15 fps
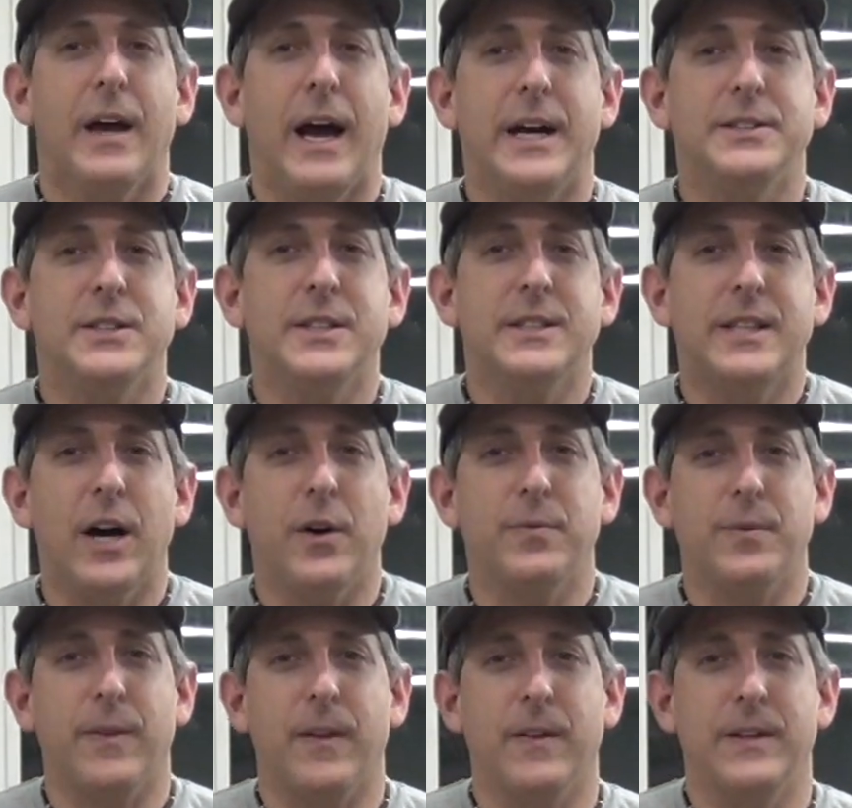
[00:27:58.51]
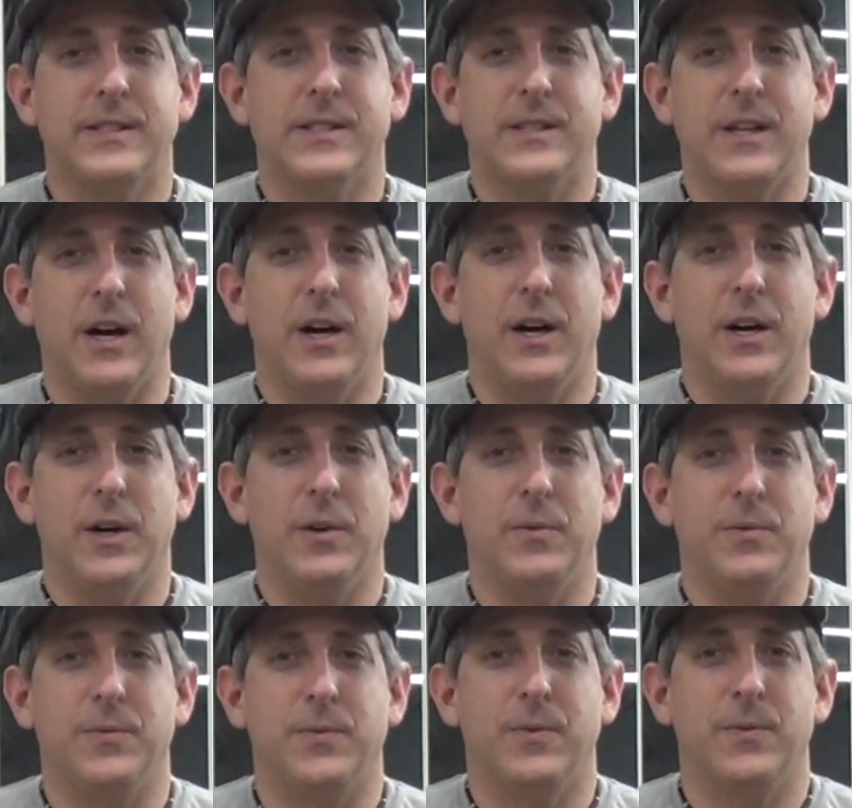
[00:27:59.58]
As you can tell from the list of